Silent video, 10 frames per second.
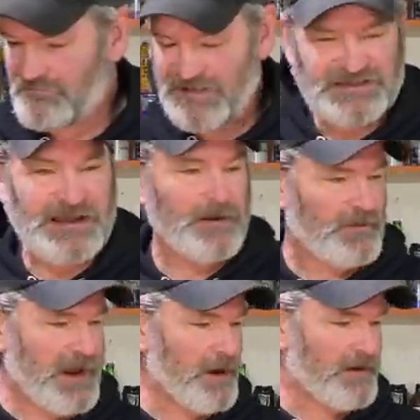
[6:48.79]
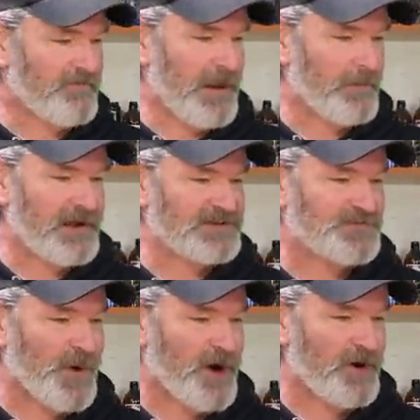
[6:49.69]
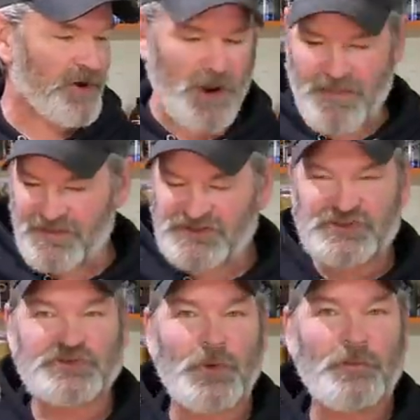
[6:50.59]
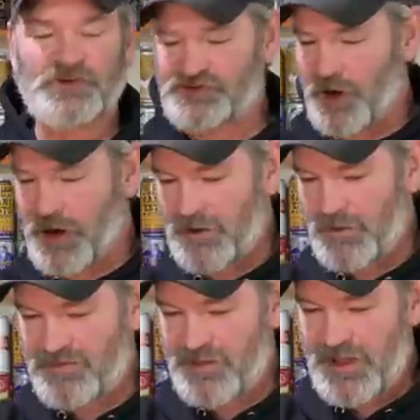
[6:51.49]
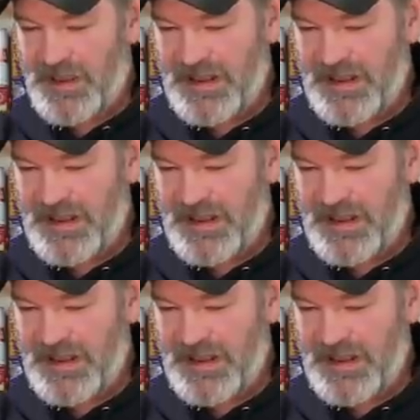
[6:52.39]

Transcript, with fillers: because I don't care if that one has spark or not. This is the one we're starting with.